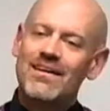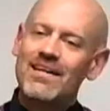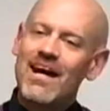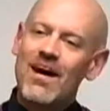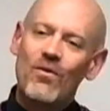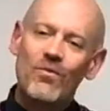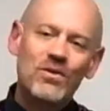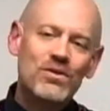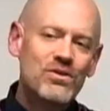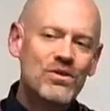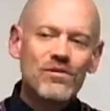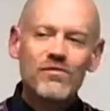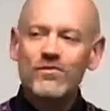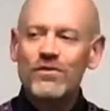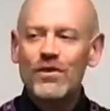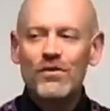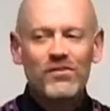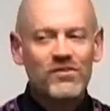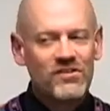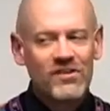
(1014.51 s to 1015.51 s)
Now, when you
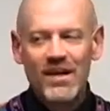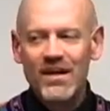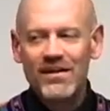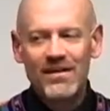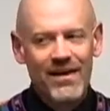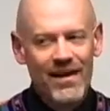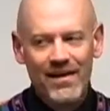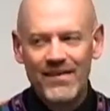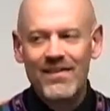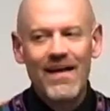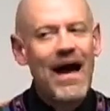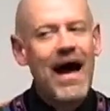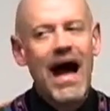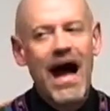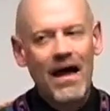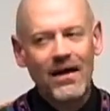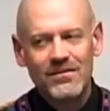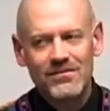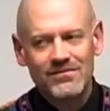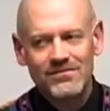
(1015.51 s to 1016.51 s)
view sin like
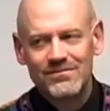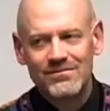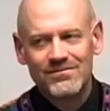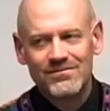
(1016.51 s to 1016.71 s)
that,